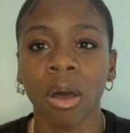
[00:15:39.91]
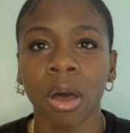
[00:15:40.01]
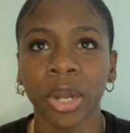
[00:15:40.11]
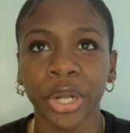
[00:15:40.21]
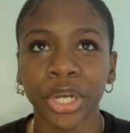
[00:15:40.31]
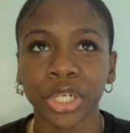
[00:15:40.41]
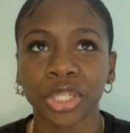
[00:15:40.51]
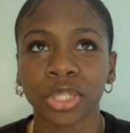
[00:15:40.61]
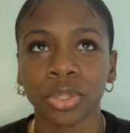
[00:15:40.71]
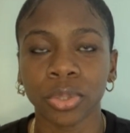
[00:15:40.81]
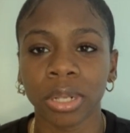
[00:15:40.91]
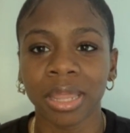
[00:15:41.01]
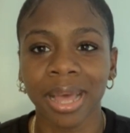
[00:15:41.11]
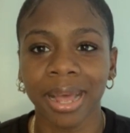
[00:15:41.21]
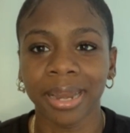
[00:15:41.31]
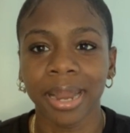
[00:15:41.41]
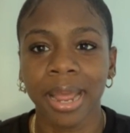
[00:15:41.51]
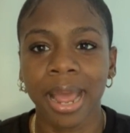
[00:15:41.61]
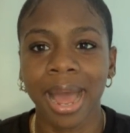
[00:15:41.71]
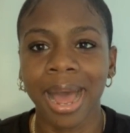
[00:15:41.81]
understood that
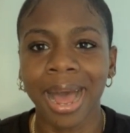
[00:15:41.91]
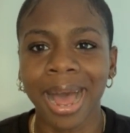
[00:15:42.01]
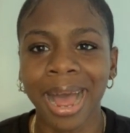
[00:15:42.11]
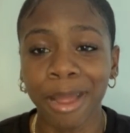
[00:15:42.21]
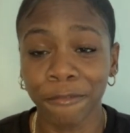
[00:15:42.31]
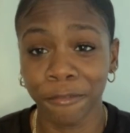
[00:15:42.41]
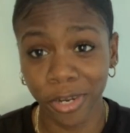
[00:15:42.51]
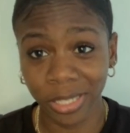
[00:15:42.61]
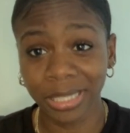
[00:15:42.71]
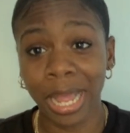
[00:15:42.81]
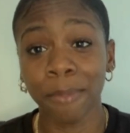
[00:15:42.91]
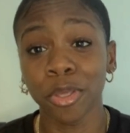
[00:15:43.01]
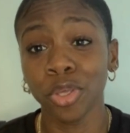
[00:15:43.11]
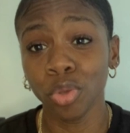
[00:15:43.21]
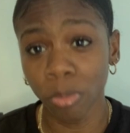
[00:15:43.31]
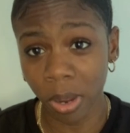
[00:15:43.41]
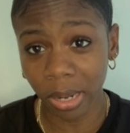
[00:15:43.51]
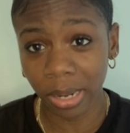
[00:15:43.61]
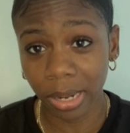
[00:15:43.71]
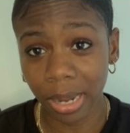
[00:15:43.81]
at first I'm
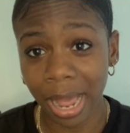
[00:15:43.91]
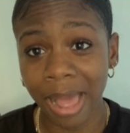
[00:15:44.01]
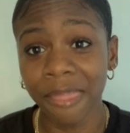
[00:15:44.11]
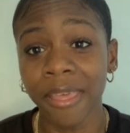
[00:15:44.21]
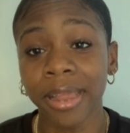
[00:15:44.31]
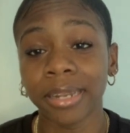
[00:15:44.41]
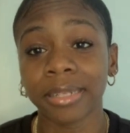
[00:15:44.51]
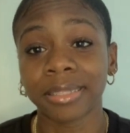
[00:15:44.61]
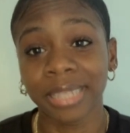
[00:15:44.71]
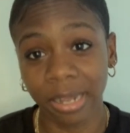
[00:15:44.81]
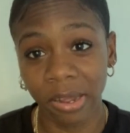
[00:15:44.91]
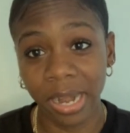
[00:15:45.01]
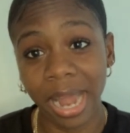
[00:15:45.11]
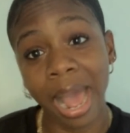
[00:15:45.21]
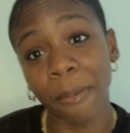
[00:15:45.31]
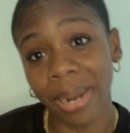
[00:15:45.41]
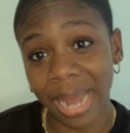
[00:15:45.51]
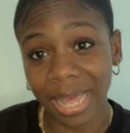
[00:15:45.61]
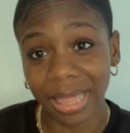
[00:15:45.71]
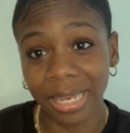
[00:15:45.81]
human, and then second, I'm an
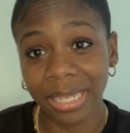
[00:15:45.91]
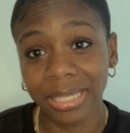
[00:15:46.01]
athlete.